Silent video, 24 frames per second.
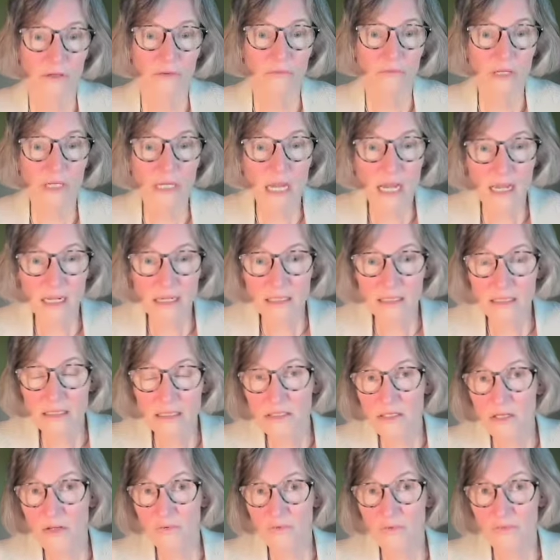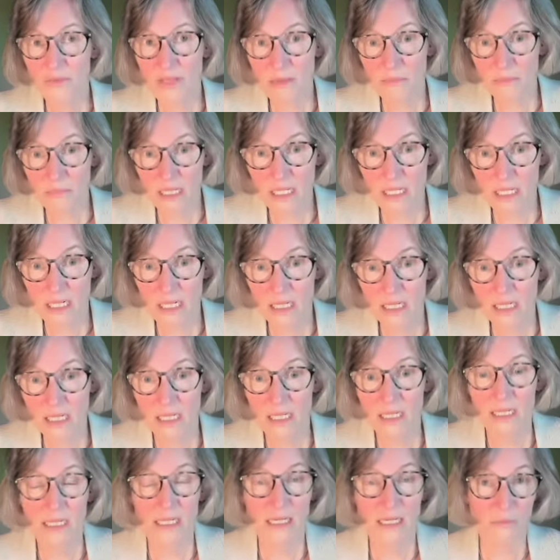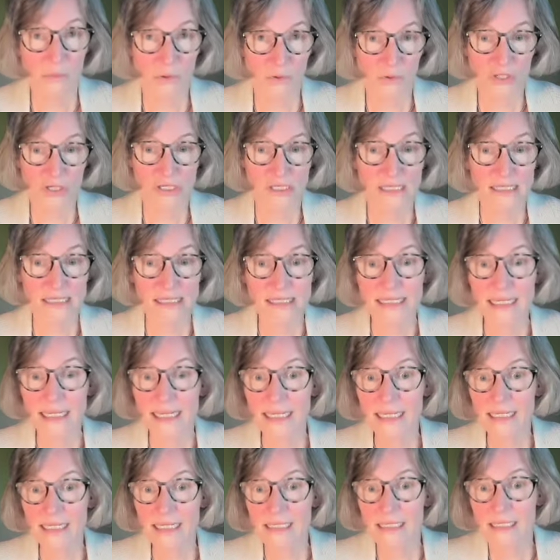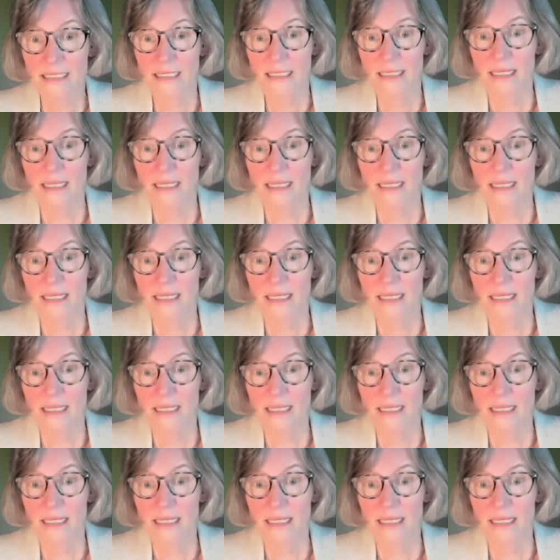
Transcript: regardless of their mental, emotional state,